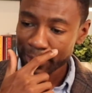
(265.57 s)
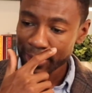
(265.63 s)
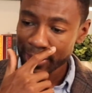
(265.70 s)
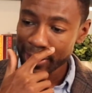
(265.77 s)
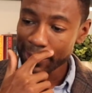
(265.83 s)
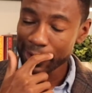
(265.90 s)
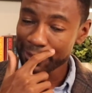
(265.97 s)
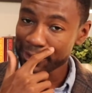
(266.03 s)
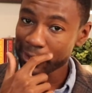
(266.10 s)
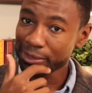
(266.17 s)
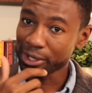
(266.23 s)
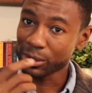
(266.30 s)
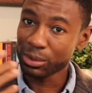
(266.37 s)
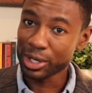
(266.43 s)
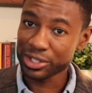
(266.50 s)
However,
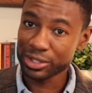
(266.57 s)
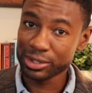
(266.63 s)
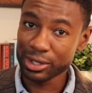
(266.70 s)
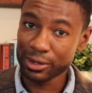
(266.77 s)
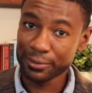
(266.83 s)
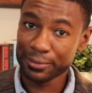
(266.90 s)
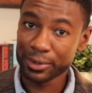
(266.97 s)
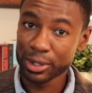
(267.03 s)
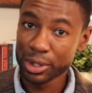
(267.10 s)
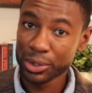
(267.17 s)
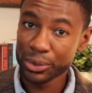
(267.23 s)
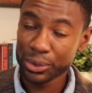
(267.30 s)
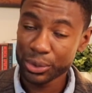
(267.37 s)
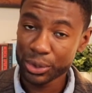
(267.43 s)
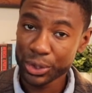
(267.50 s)
the question of
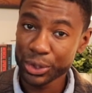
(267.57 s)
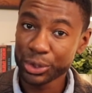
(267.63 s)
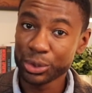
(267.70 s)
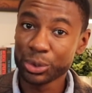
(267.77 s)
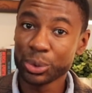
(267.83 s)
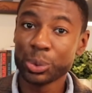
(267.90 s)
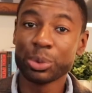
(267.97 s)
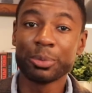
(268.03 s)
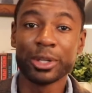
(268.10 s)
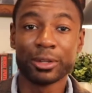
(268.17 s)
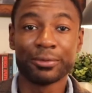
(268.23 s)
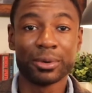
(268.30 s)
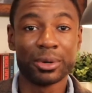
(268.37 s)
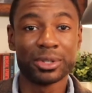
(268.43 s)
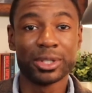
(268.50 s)
who will be the
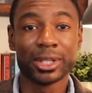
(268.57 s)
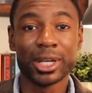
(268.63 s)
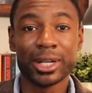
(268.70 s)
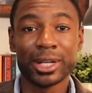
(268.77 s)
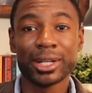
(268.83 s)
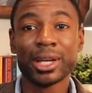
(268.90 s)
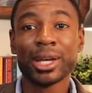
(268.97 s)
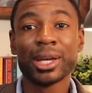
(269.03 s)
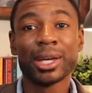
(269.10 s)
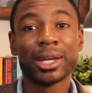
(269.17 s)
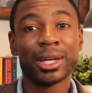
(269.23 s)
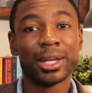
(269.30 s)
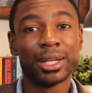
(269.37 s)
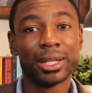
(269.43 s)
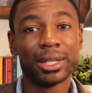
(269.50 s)
first to get it
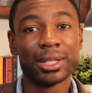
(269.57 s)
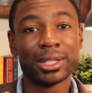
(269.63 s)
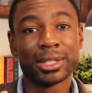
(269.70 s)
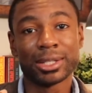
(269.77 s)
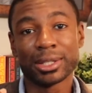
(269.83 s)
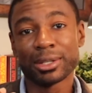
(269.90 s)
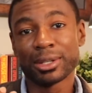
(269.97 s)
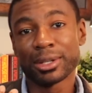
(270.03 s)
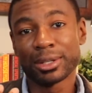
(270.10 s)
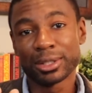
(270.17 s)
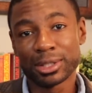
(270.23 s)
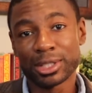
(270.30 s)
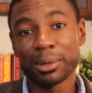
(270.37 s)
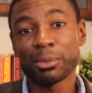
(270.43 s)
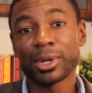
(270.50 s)
is
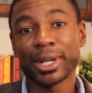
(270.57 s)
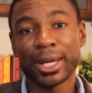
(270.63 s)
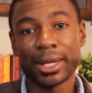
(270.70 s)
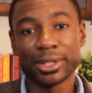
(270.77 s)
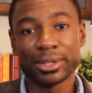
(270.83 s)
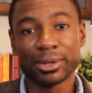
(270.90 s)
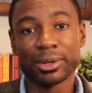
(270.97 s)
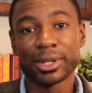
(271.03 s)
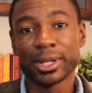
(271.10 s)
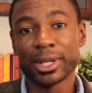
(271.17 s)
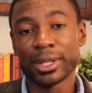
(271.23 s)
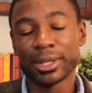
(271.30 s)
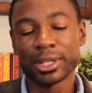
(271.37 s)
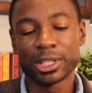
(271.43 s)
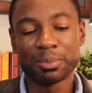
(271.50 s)
somewhat answered
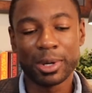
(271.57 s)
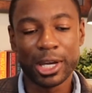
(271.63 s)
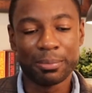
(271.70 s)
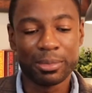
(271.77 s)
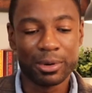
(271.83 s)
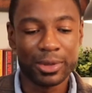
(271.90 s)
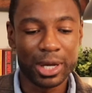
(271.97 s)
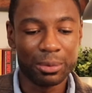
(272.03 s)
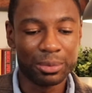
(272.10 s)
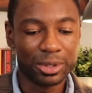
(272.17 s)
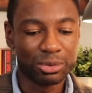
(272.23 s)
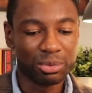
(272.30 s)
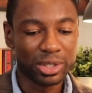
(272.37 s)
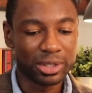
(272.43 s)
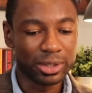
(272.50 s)
in this paper that
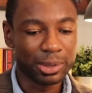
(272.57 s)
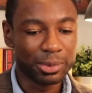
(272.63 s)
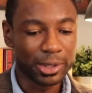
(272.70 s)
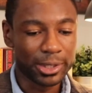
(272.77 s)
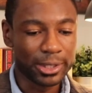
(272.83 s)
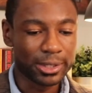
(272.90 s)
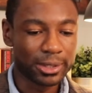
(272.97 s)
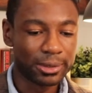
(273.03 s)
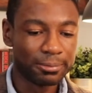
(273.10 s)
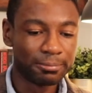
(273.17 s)
was recently released.